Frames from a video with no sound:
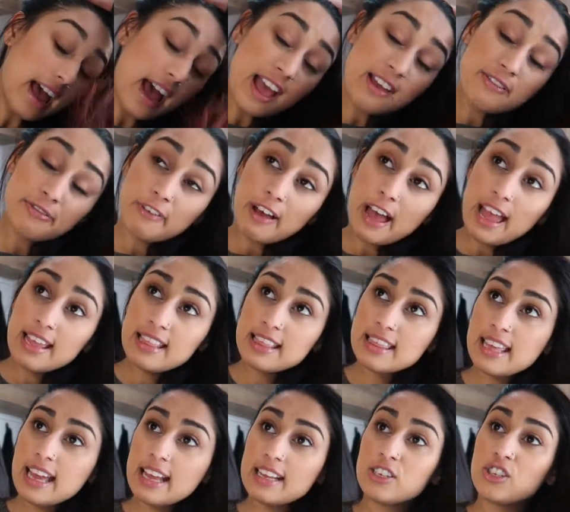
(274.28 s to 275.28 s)
I find
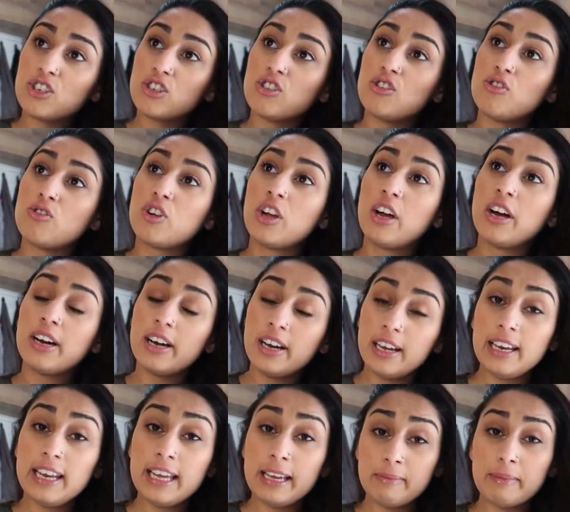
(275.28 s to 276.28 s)
that
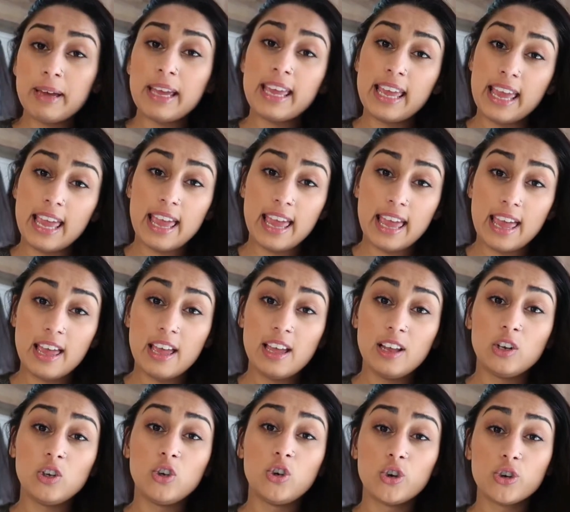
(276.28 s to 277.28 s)
curling my
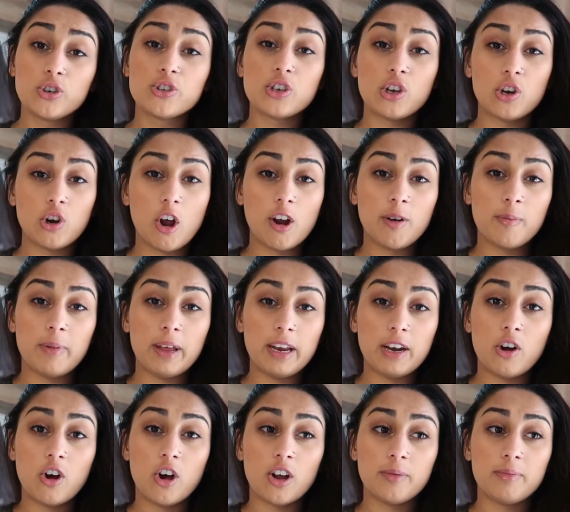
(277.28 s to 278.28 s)
hair looks a lot
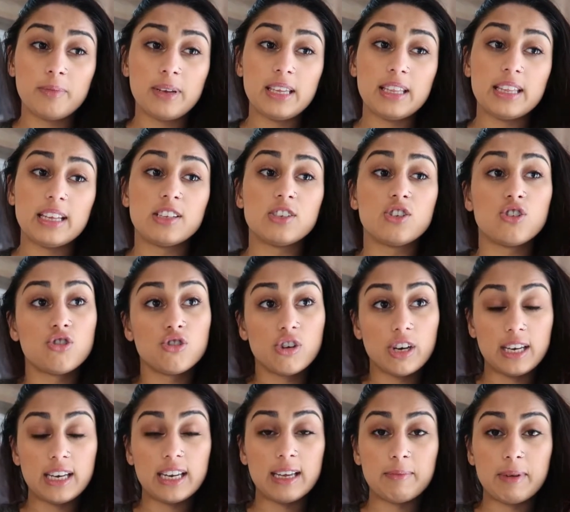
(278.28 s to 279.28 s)
better on me than
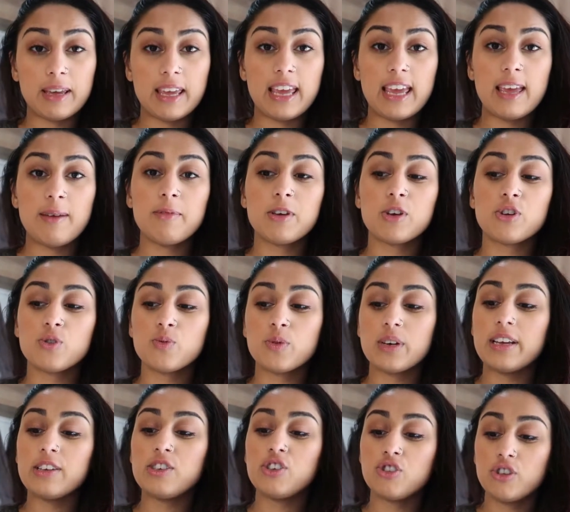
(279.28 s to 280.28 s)
straightening my hair, because when
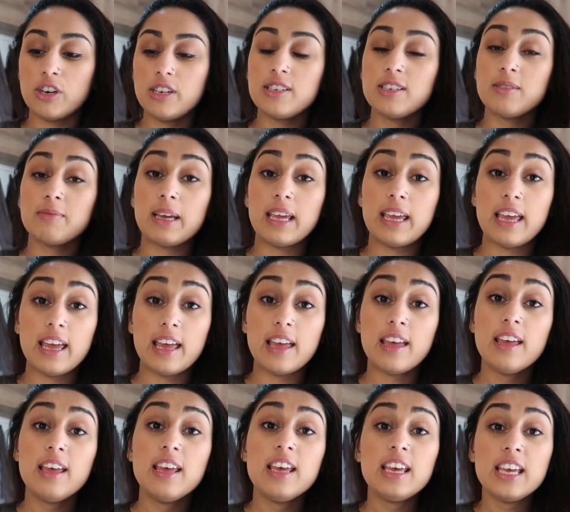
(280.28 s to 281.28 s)
I straighten my hair,
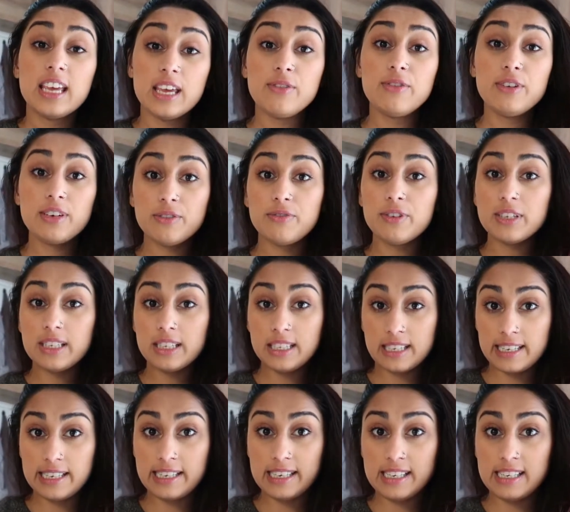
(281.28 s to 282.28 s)
even if it's
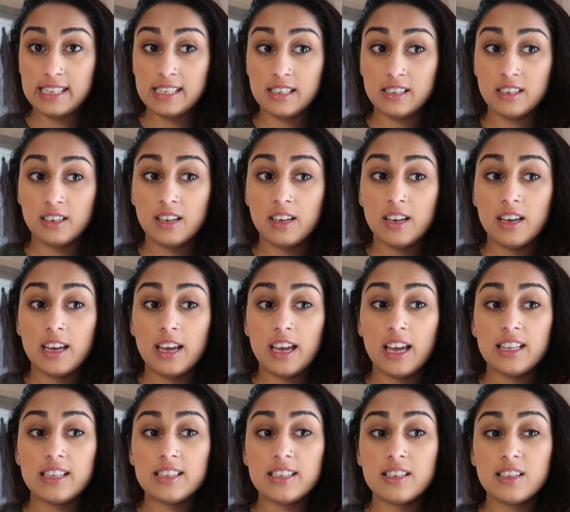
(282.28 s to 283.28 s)
clean,
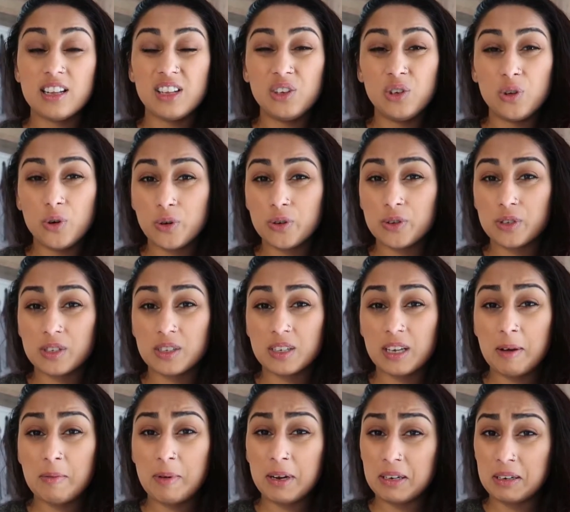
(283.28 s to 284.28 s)
it still looks
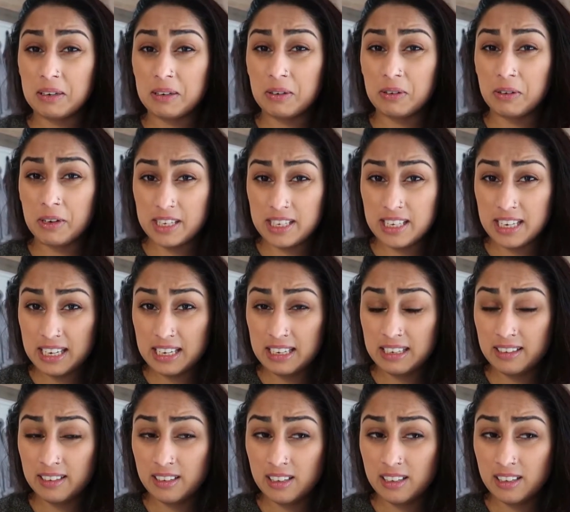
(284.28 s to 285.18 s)
a bit greasy